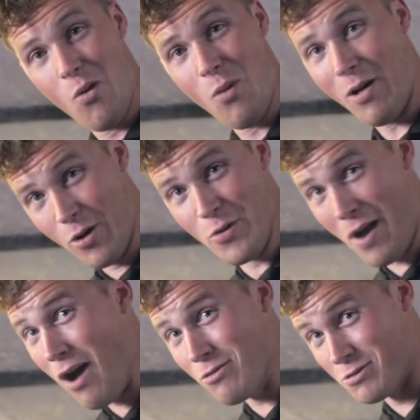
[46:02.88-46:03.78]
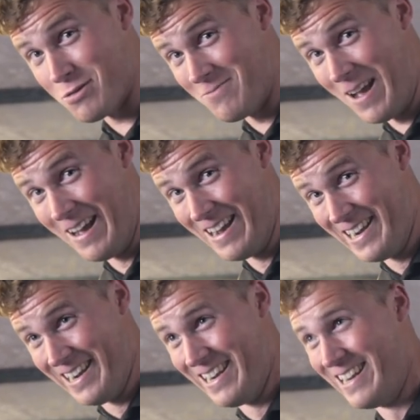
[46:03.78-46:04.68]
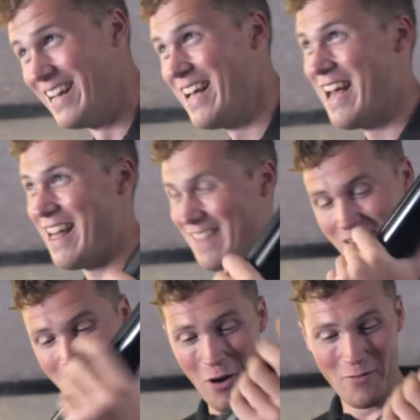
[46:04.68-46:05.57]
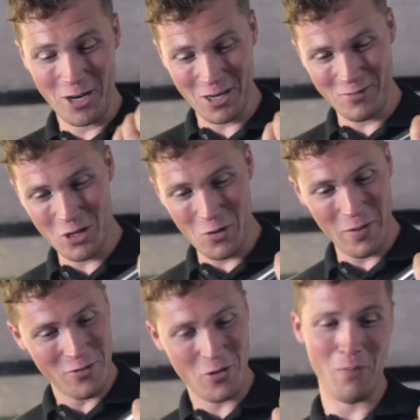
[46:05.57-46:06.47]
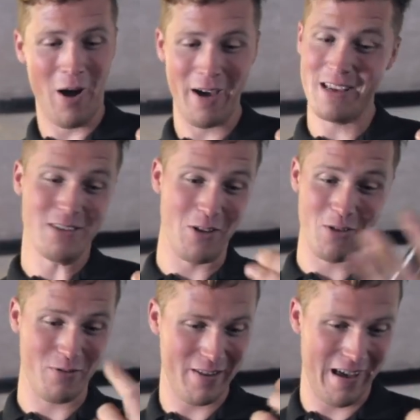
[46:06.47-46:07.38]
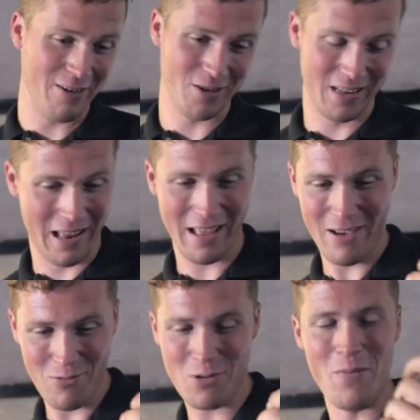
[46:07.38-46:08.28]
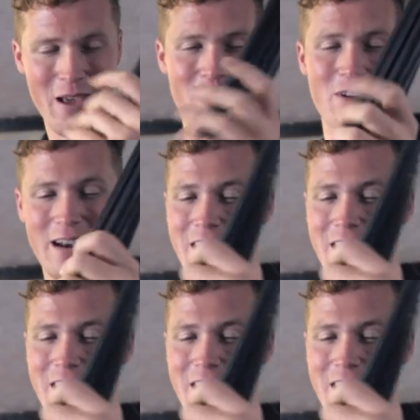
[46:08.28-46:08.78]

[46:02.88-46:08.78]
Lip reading: Well, who knows? That's very much up to you. But if you could buy these for the 3,000, it would be a really